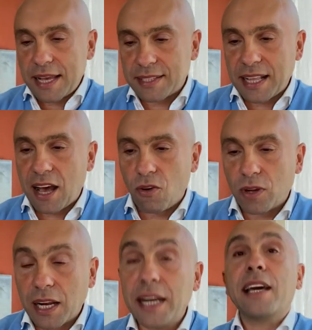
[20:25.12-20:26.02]
has
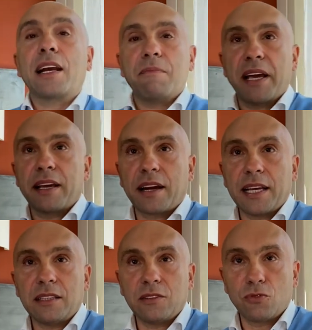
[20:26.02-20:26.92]
now clearly
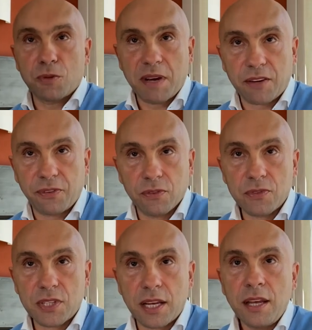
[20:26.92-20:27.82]
migrated to
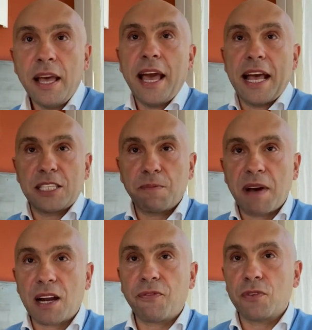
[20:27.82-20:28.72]
smartphones. Uh, and
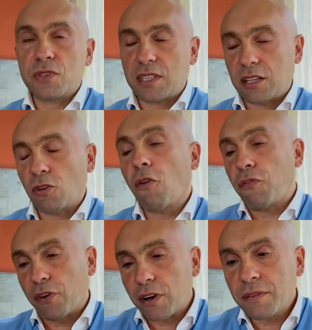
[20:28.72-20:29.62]
smartphones that
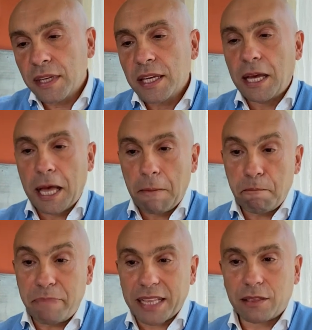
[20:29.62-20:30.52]
offer uh,
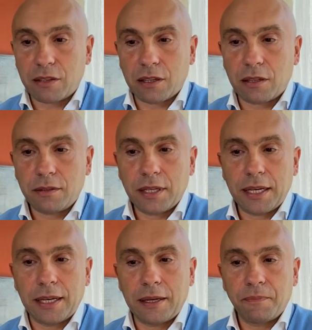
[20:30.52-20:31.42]

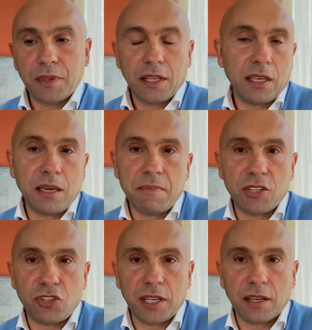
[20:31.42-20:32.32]
better uh,
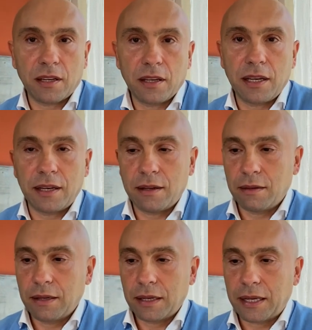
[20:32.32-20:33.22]
imaging uh,
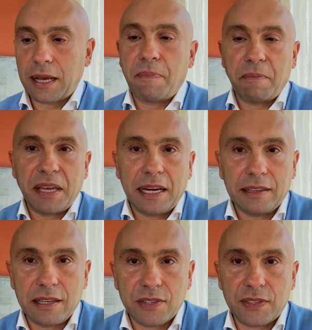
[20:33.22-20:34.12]

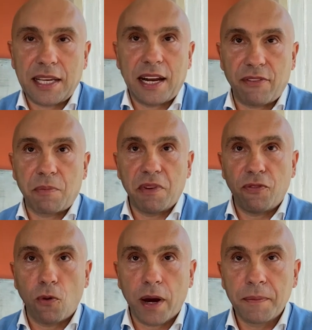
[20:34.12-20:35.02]
capabilities than ever
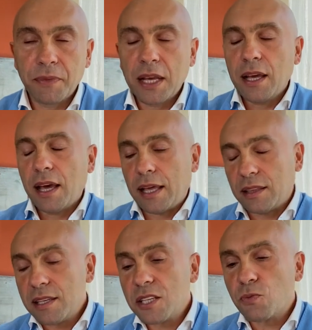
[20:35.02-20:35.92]
before.
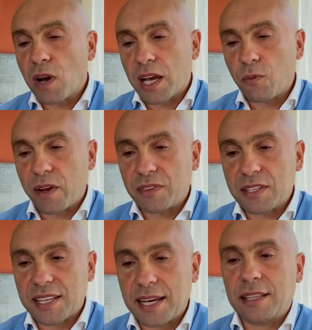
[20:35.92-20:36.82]
And this is why we have
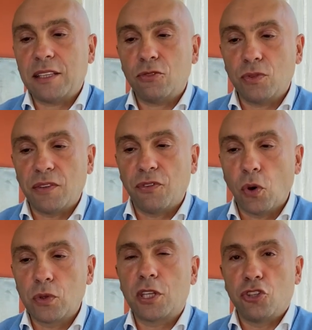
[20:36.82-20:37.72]
decided to
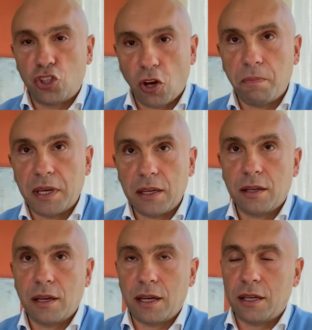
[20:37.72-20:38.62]
devote
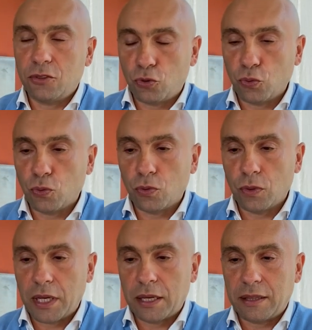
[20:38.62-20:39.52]
Joby uh, to
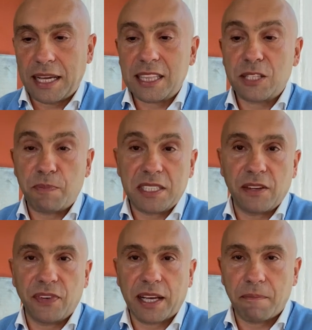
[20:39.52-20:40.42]
that
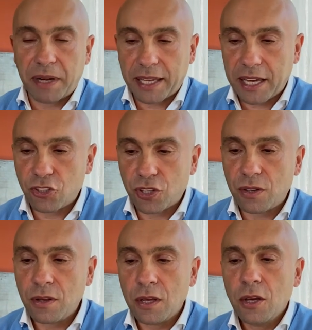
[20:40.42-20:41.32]
specific
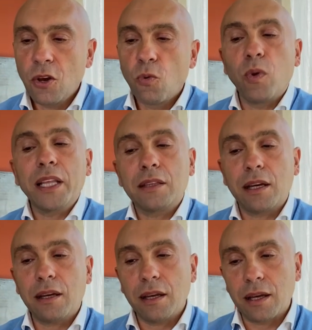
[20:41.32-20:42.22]
application with
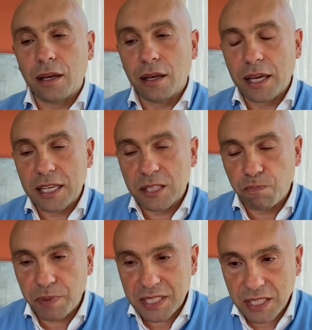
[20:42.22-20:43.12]
a
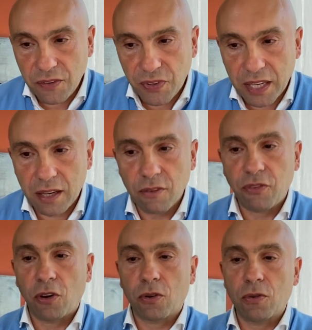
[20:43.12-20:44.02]
specific
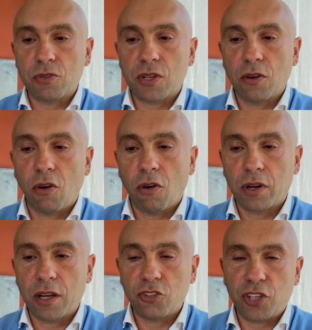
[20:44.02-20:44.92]
focus
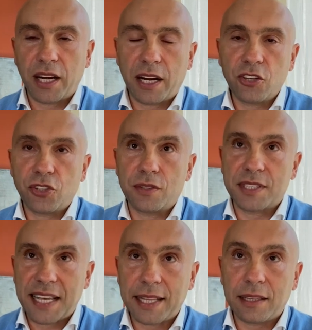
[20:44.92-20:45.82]
on
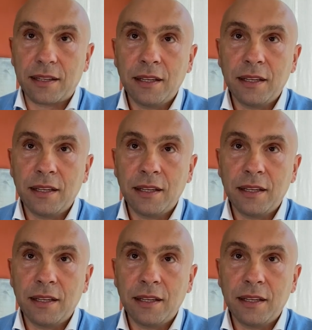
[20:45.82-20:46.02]
Generation Z